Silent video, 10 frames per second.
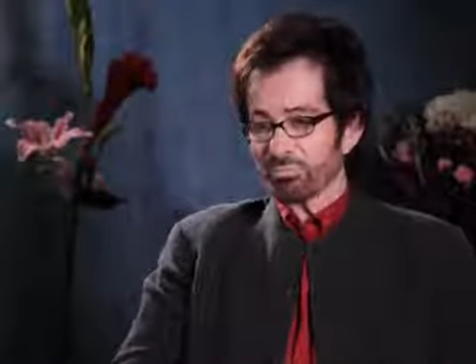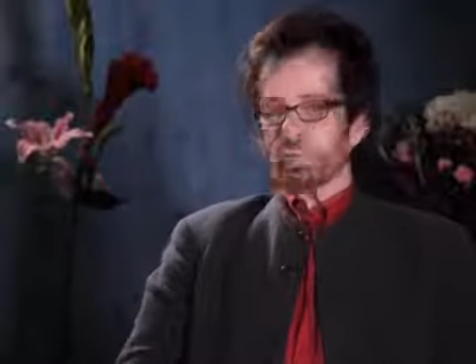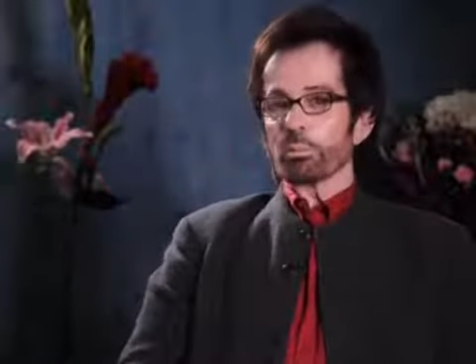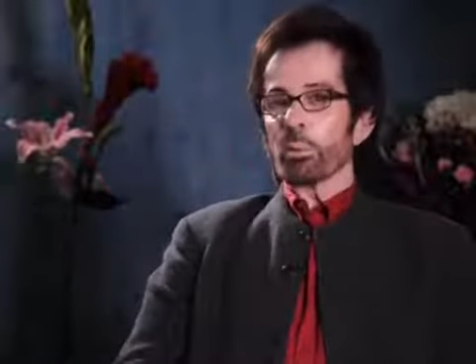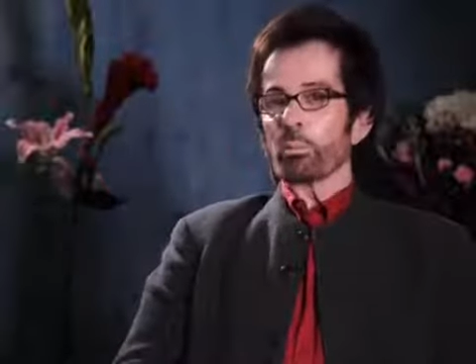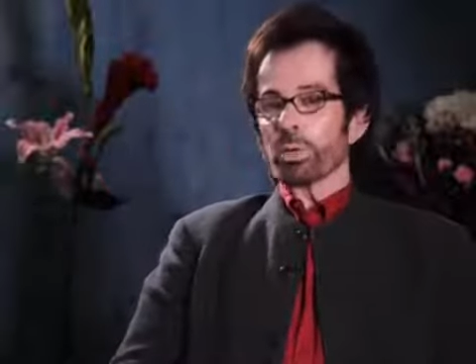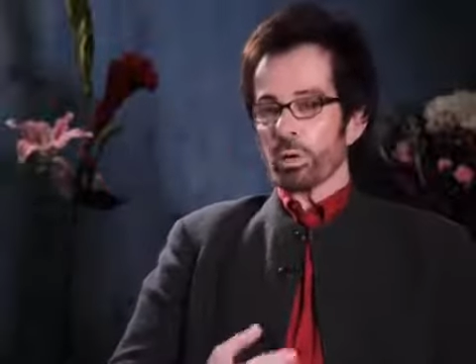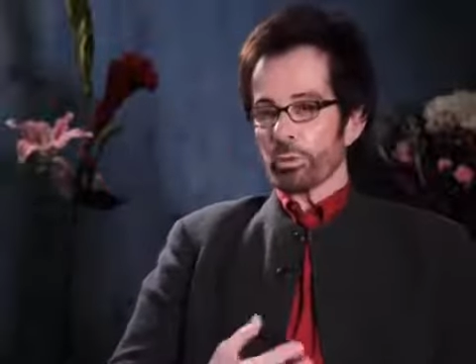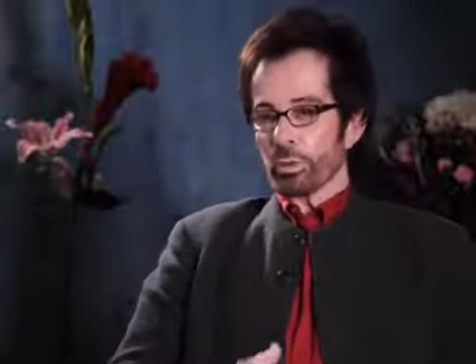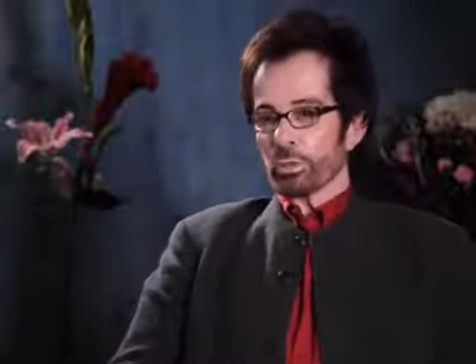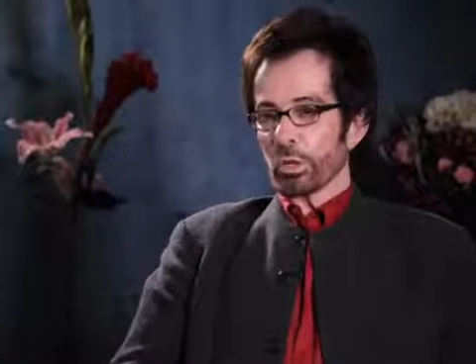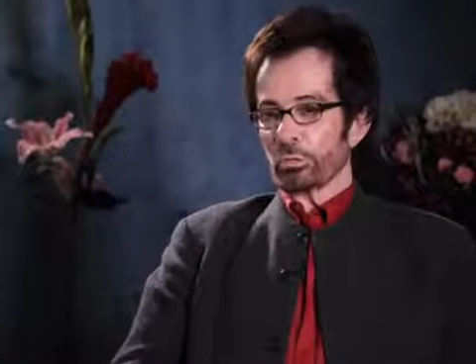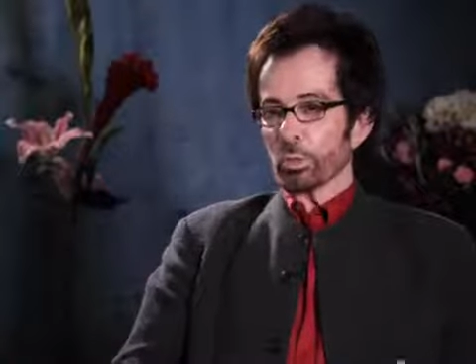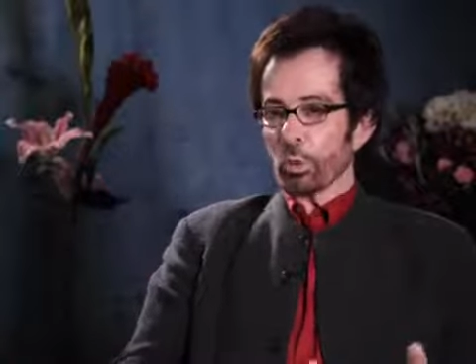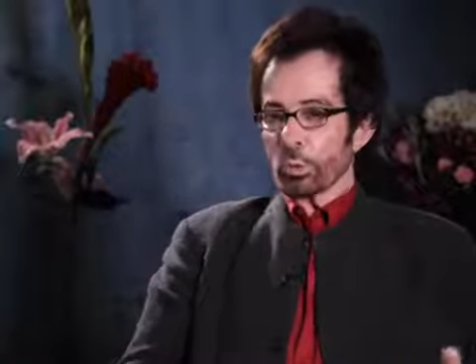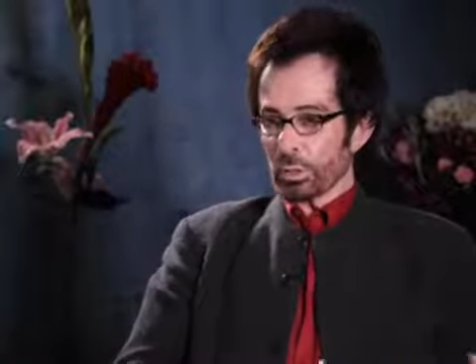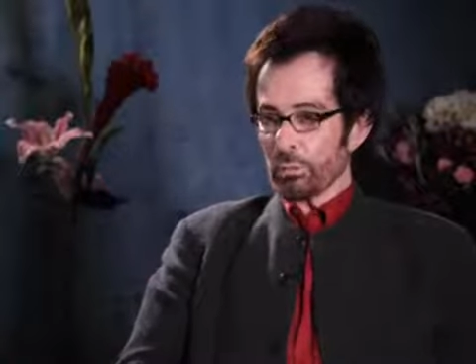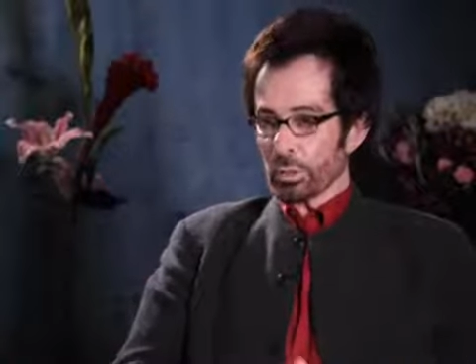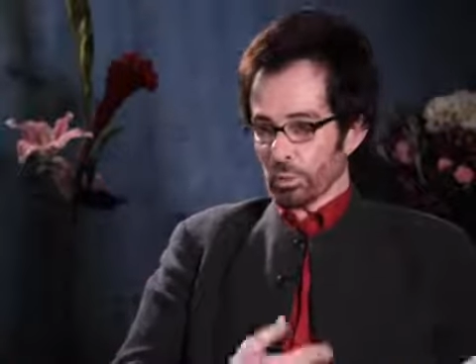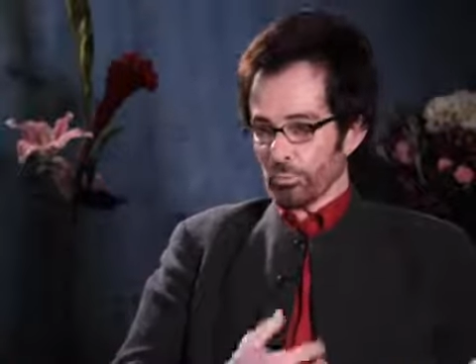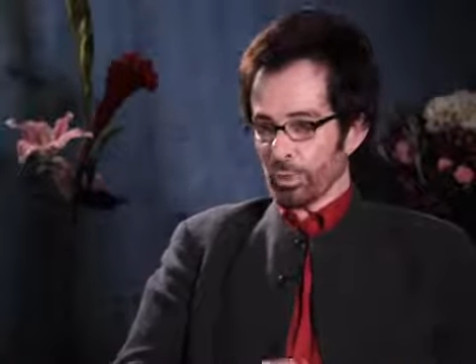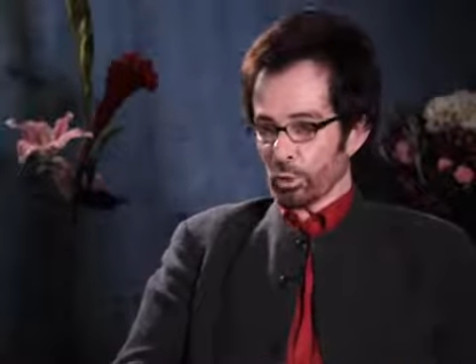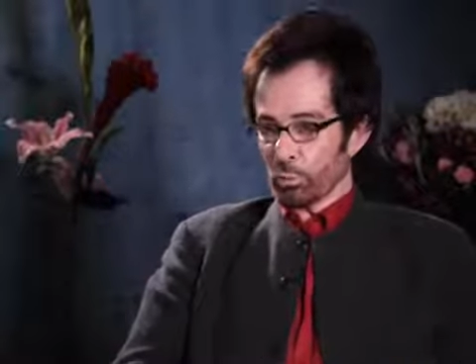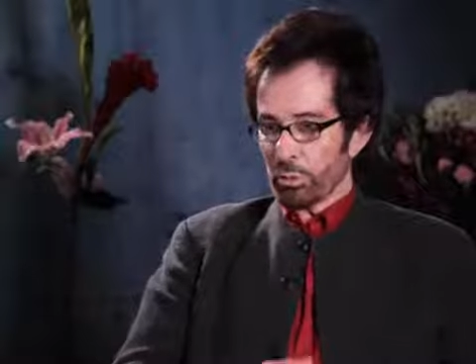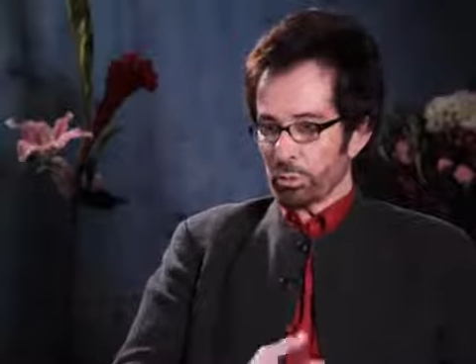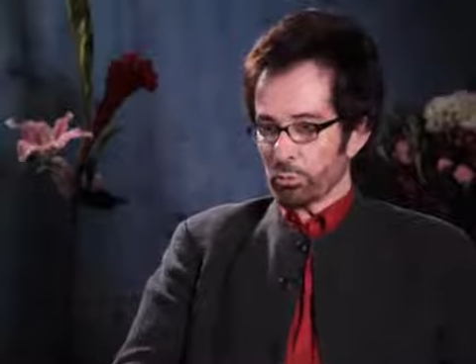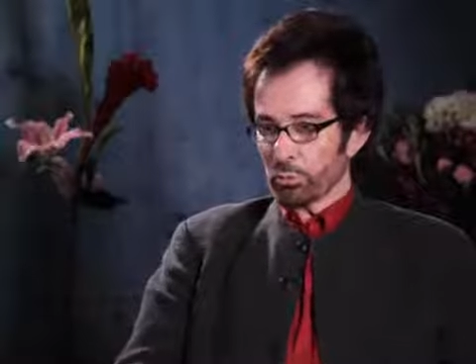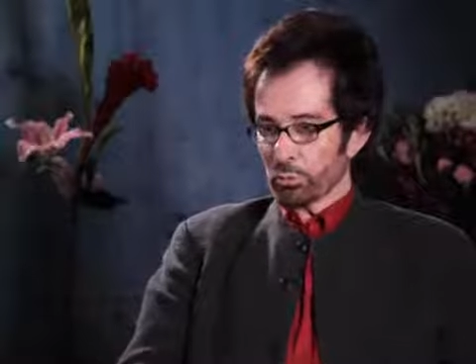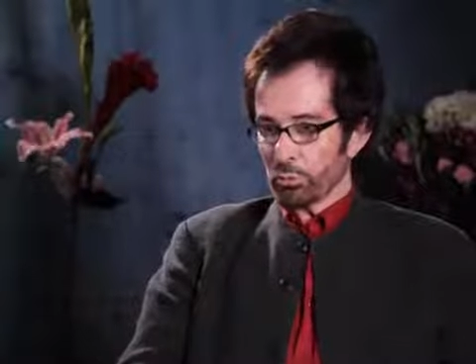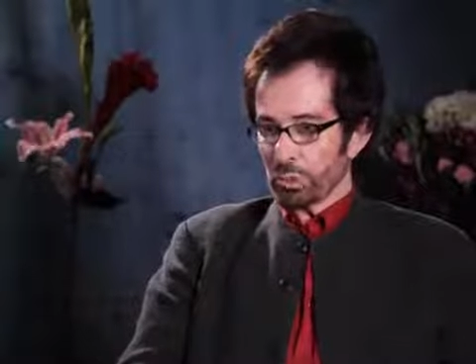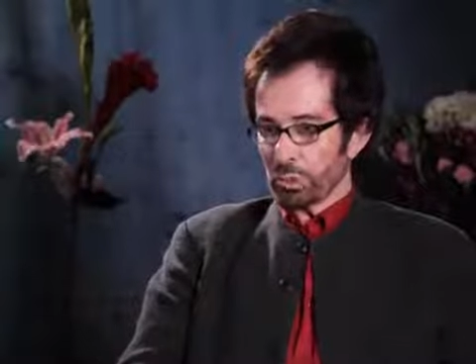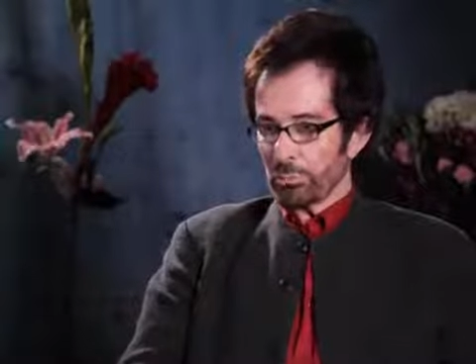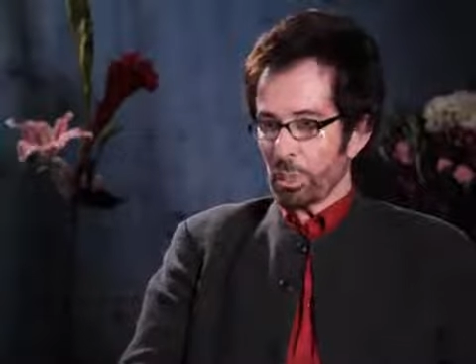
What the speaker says: So I remember now that Tony, the fellow who played the bouzouki,